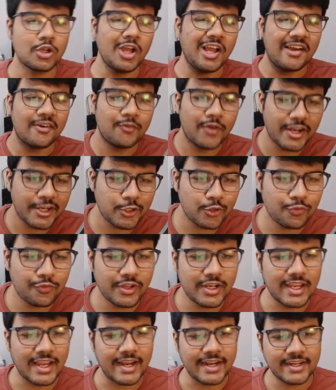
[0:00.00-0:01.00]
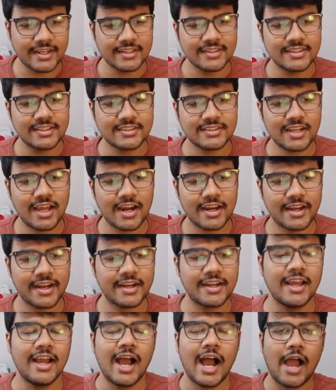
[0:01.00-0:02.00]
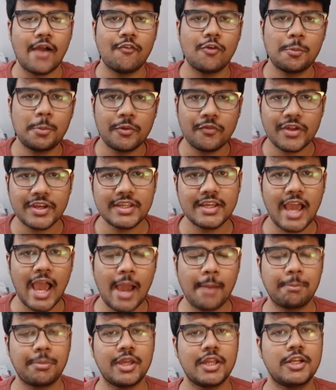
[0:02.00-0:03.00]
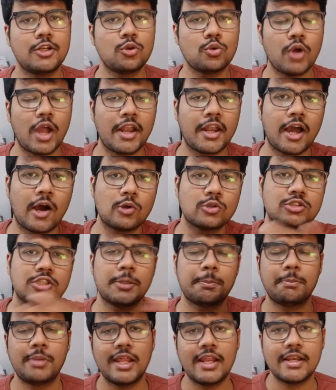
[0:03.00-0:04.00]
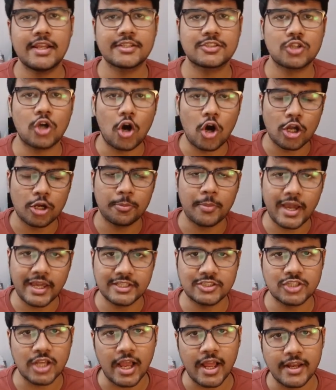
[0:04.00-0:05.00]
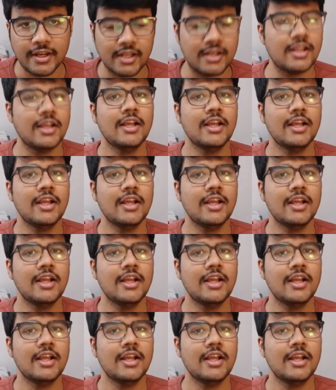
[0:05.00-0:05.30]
When you will hit this target, I will be very happy to announce the playlist on my channel.